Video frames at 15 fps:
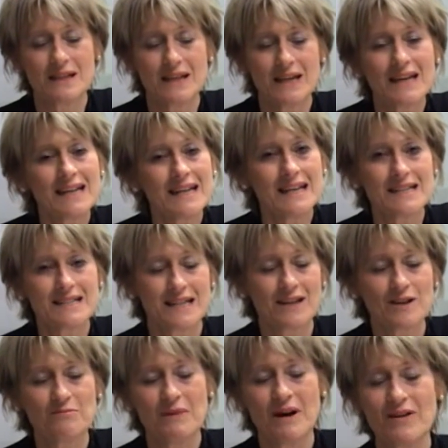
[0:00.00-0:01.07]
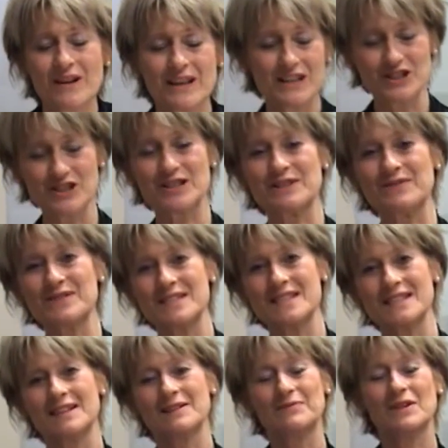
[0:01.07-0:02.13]
any Te Reo Māori
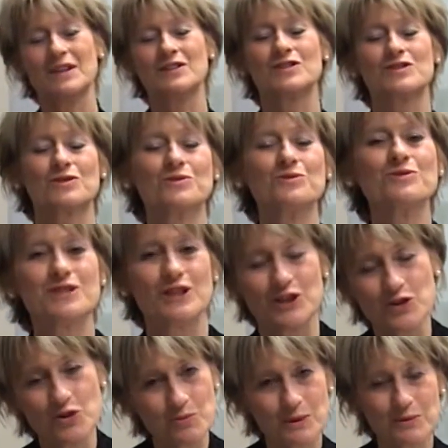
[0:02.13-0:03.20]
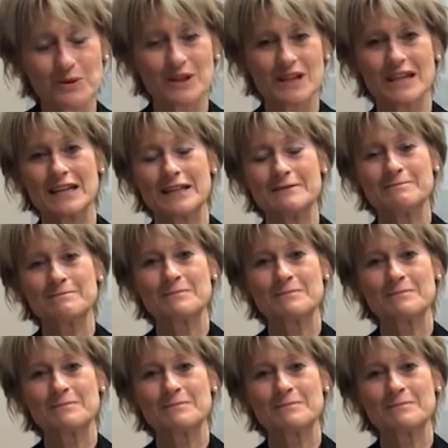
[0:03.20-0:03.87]
initiatives in the schools that you'll be working in.